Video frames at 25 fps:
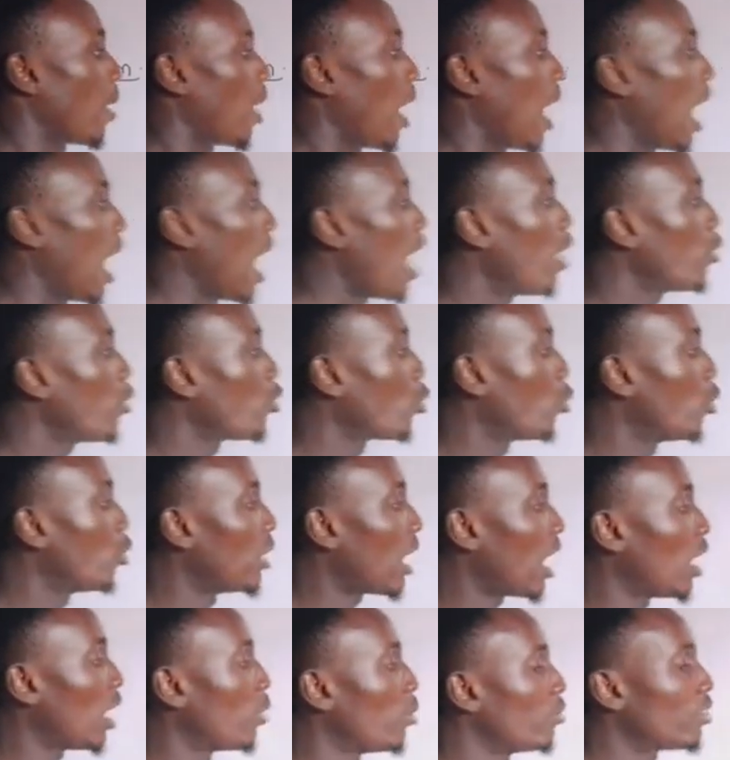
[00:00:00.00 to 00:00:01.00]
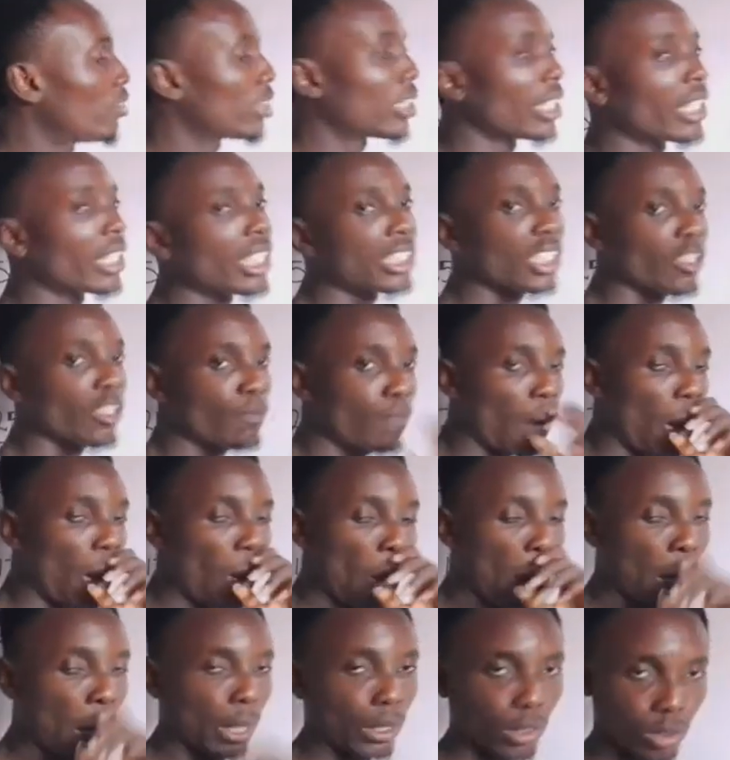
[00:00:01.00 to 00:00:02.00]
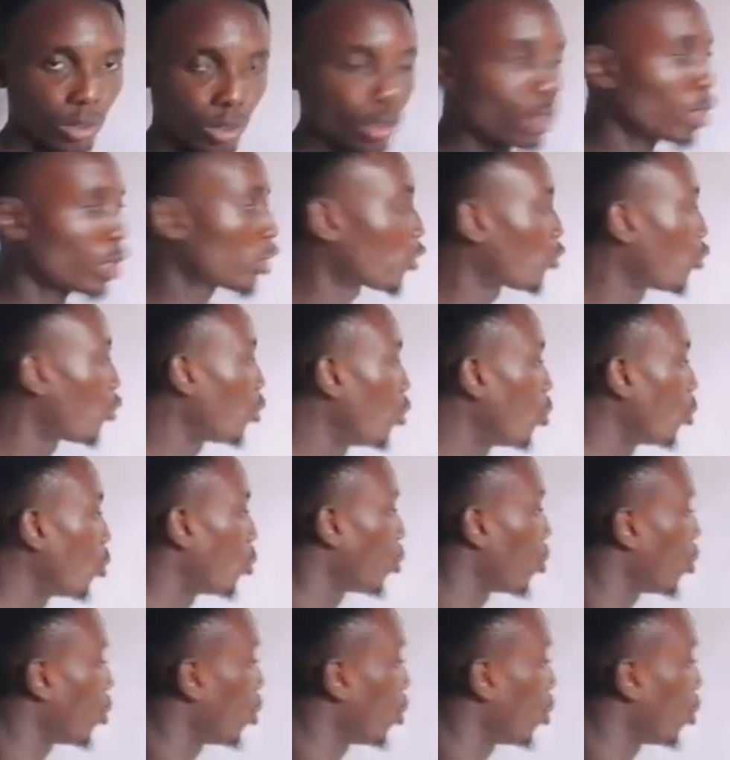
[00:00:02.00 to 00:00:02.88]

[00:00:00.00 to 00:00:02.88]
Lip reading: How do we now remove this negative power? Just follow.